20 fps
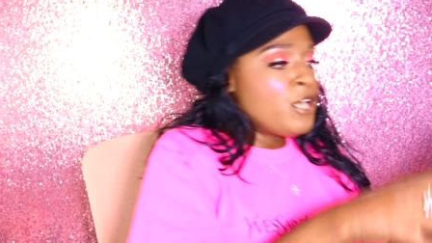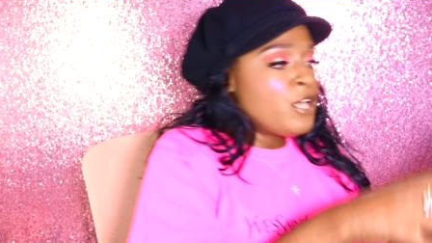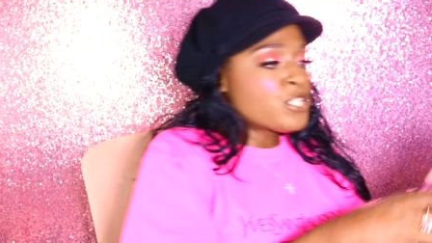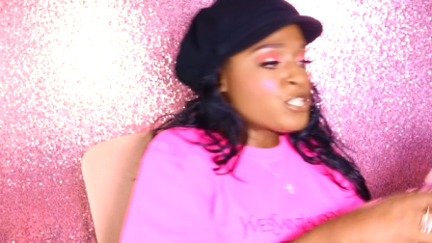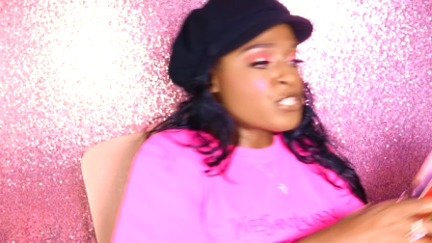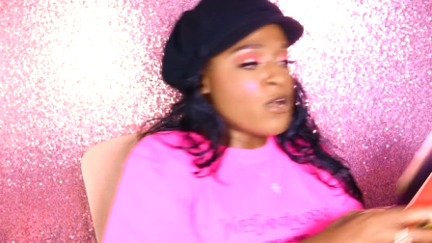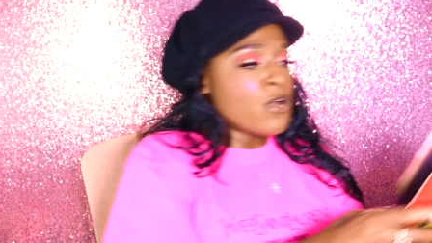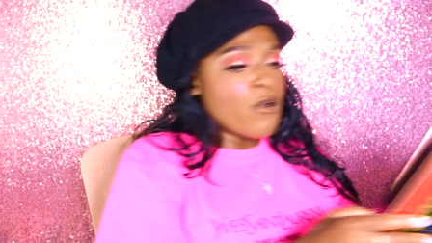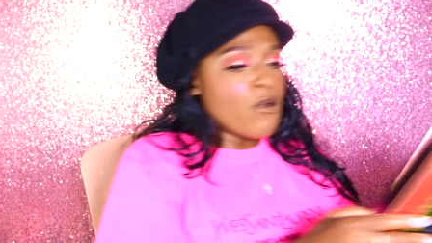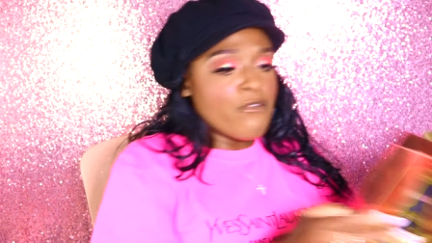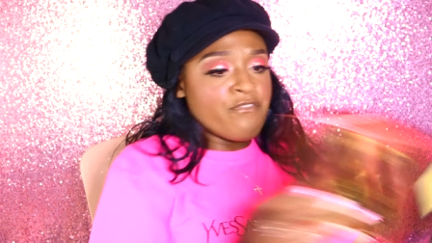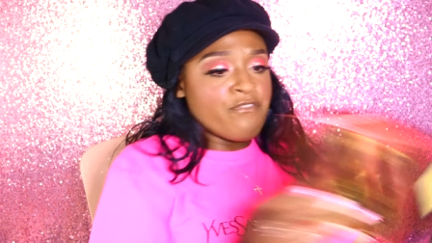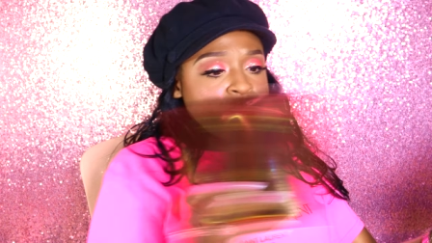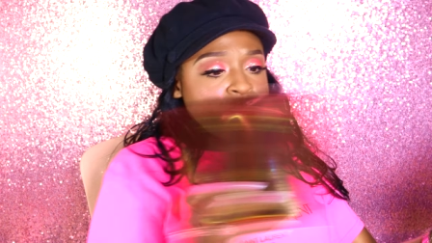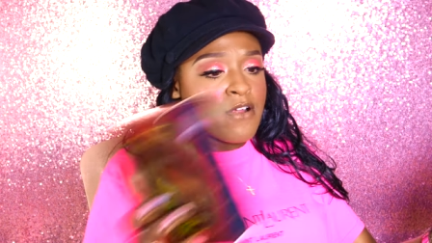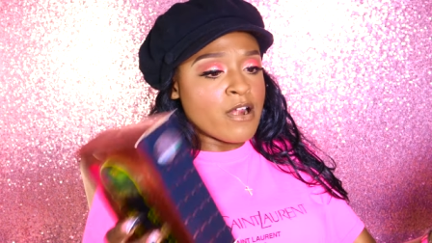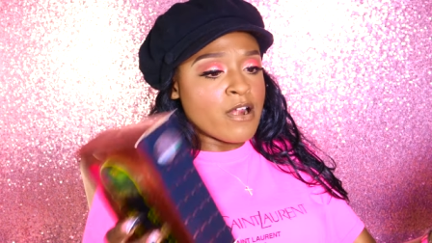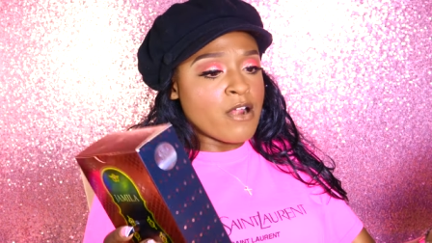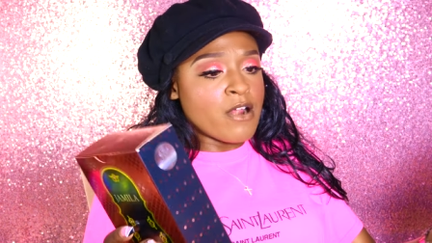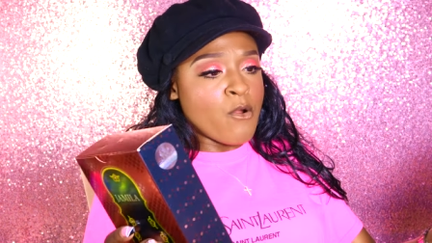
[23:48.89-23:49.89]
So
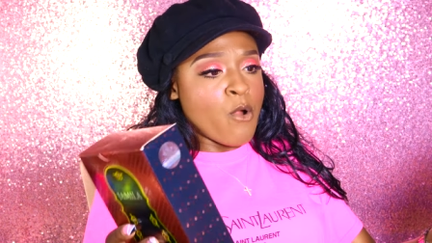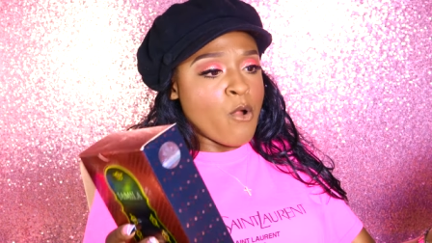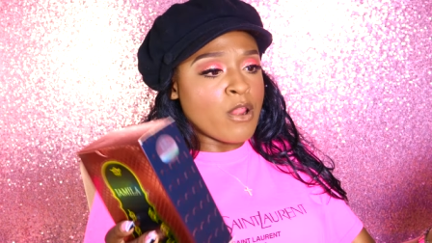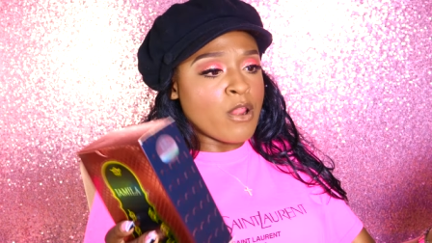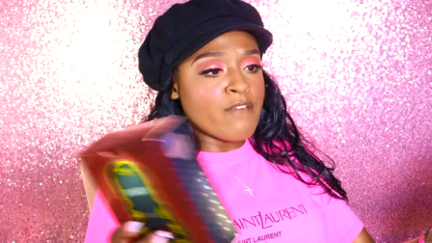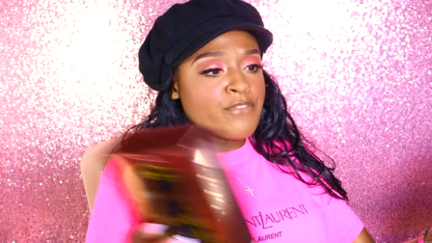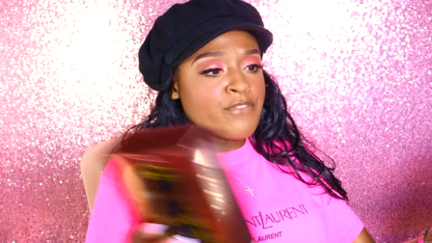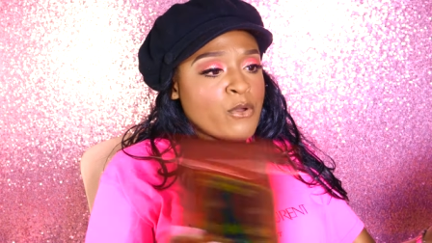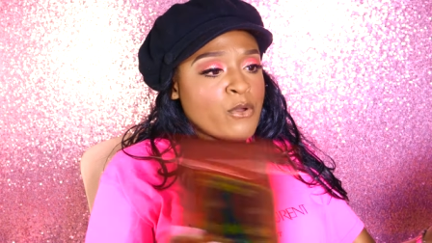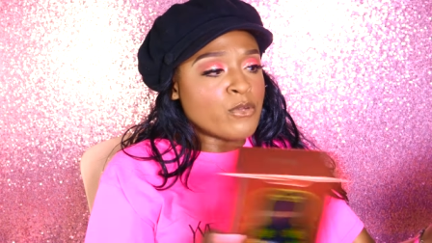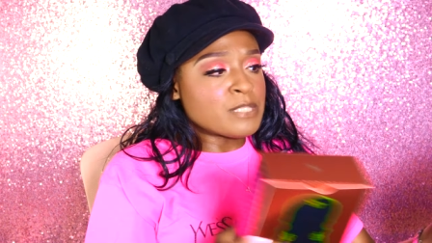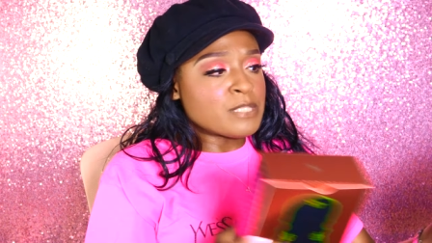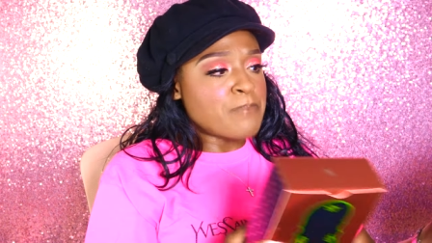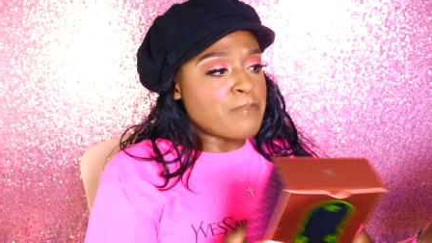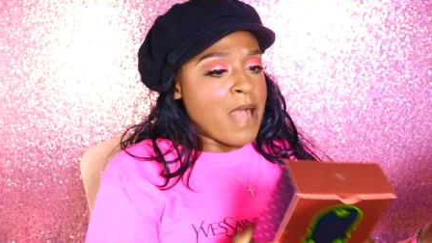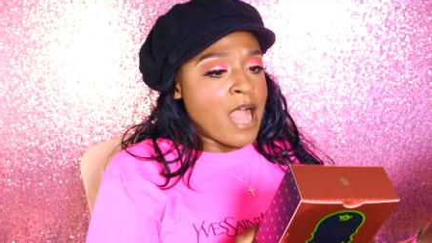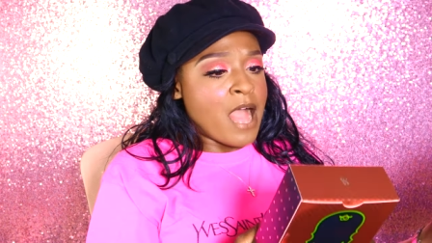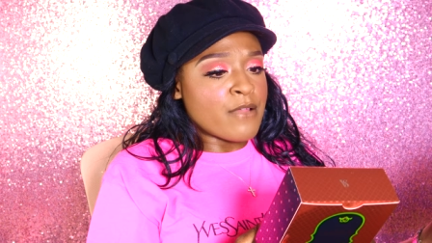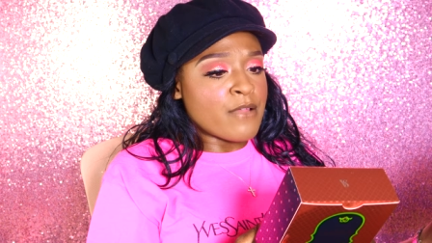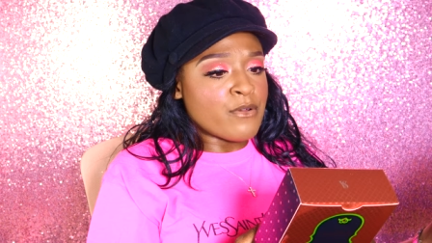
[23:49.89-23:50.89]
for all of those
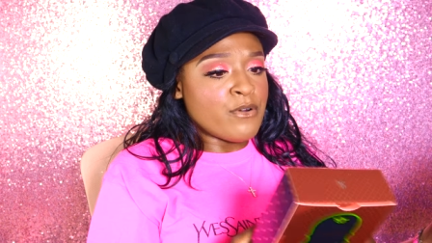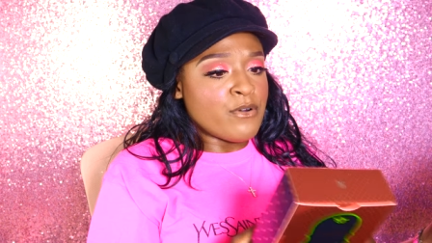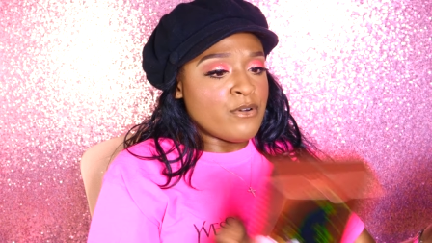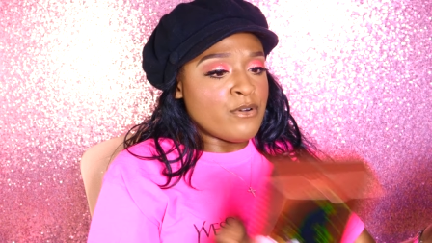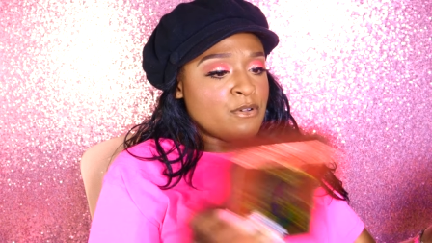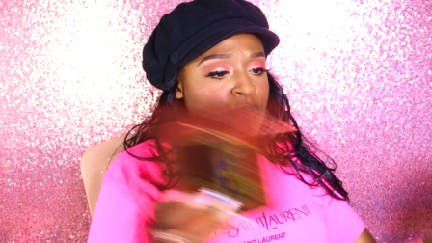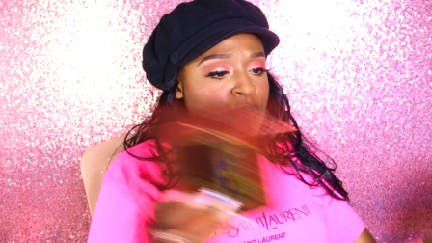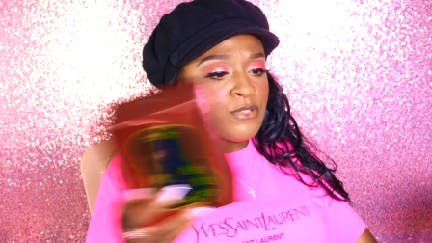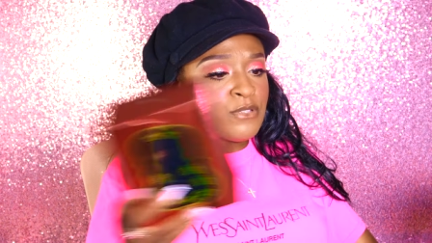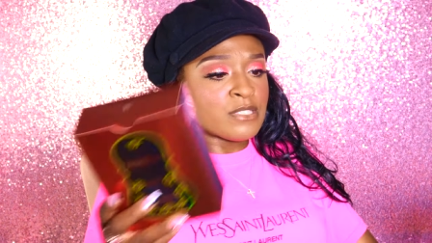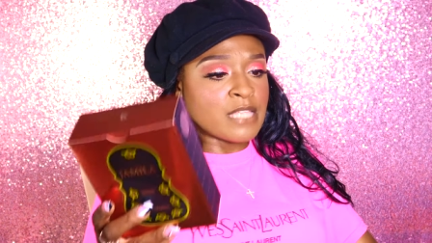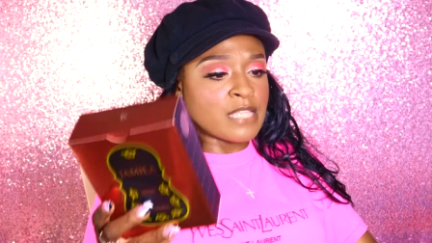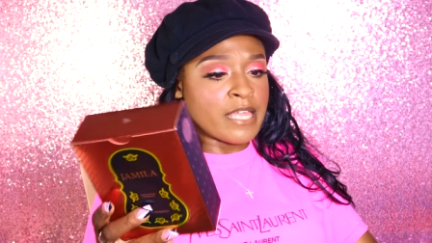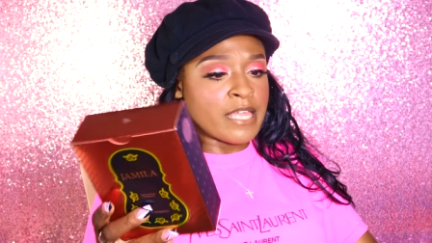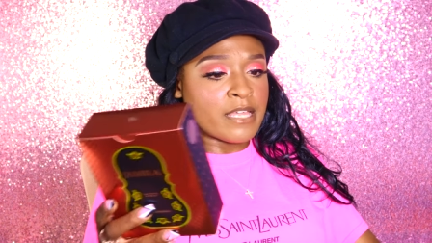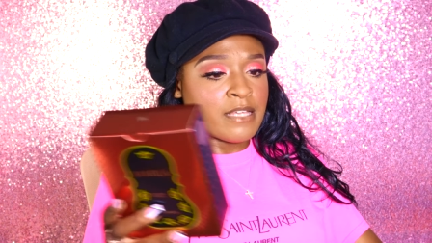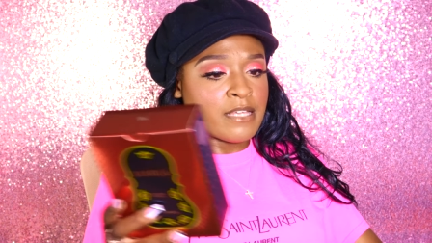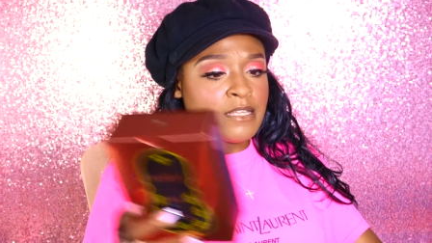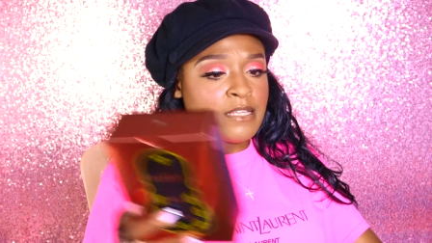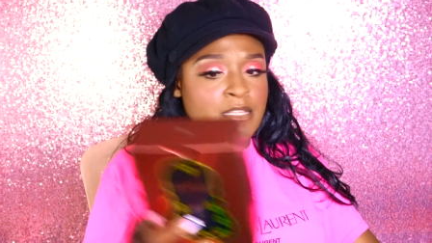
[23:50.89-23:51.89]
bottles,
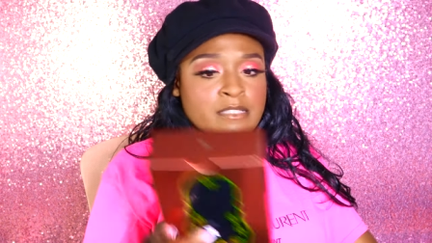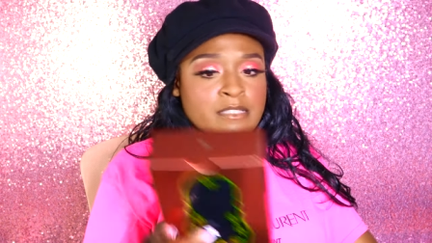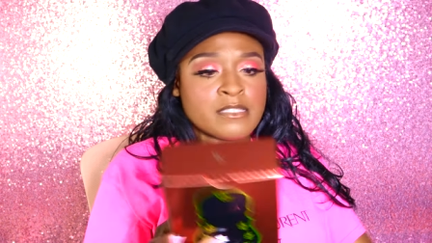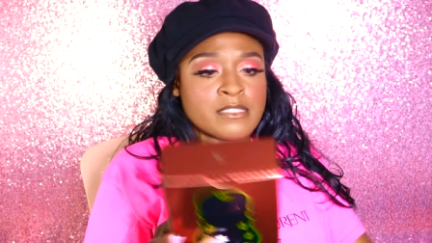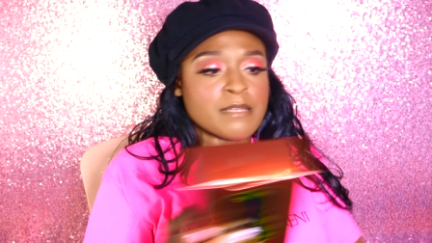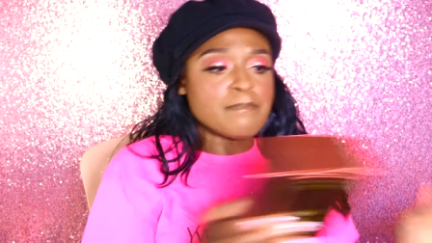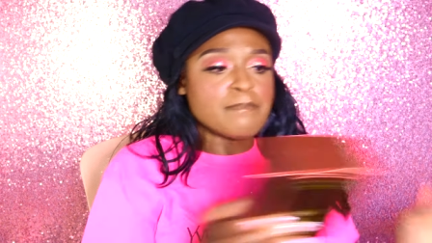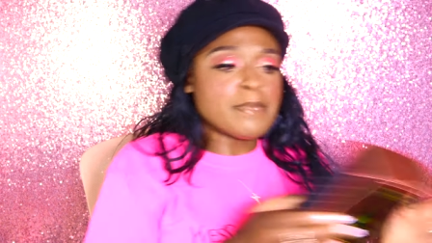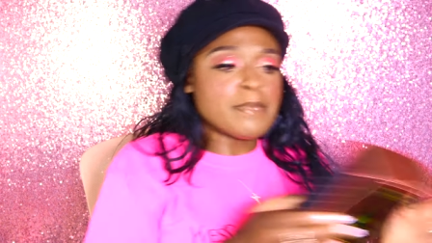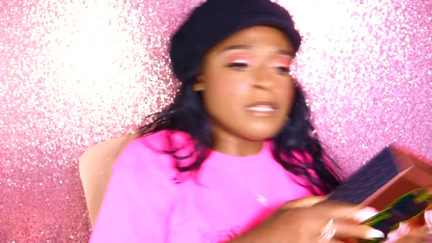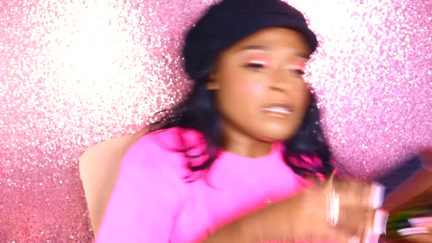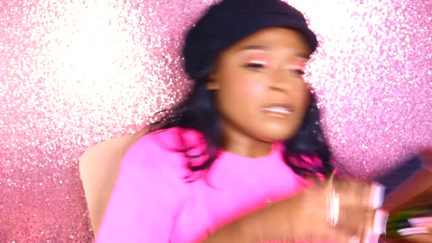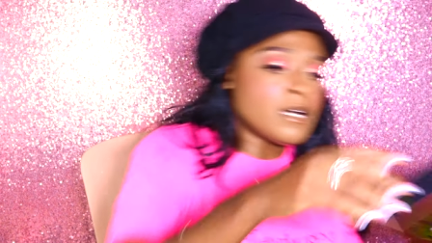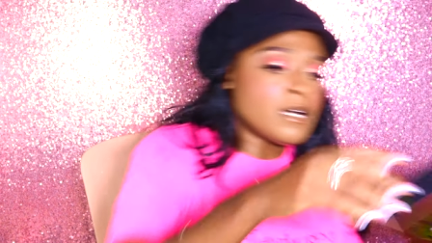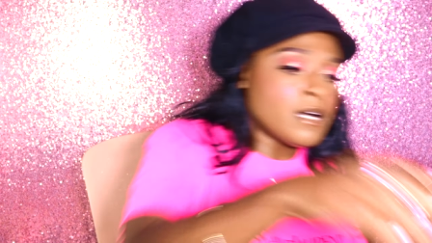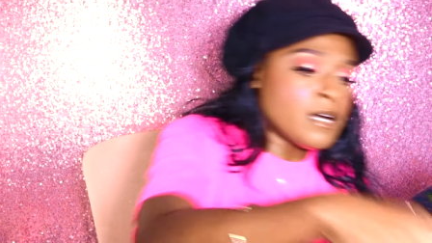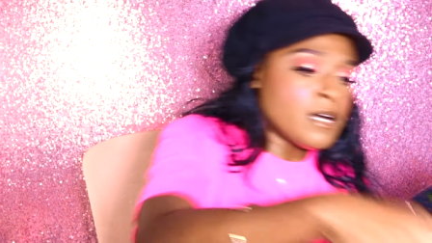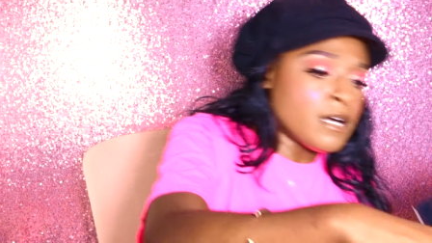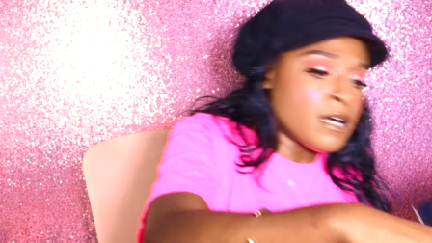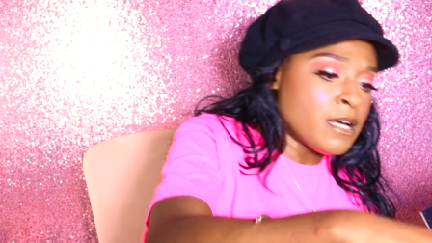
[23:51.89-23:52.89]
like
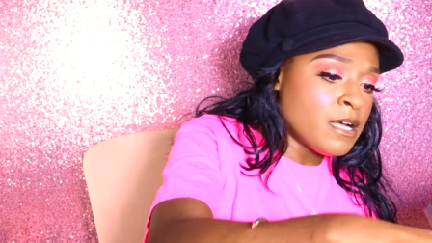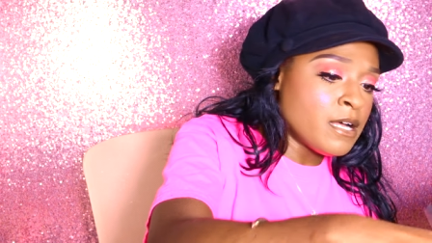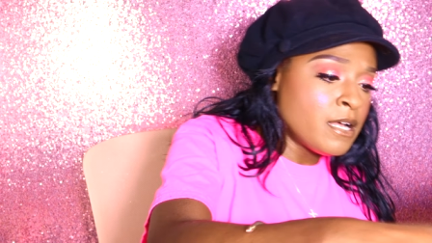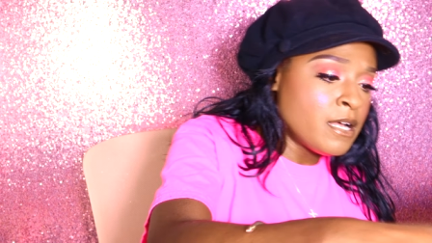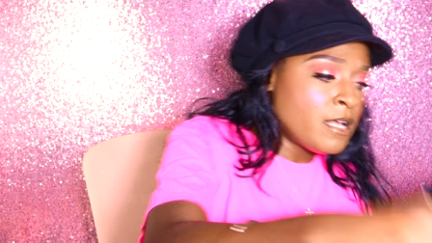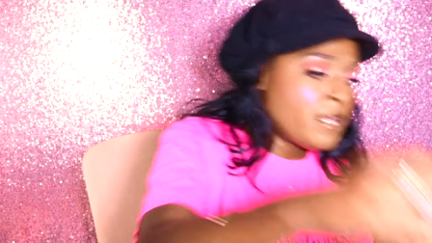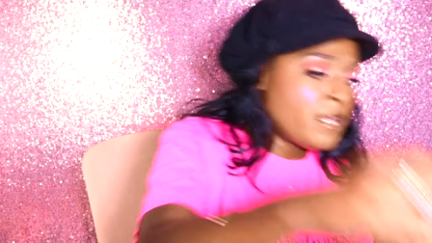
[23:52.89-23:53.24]
Jamila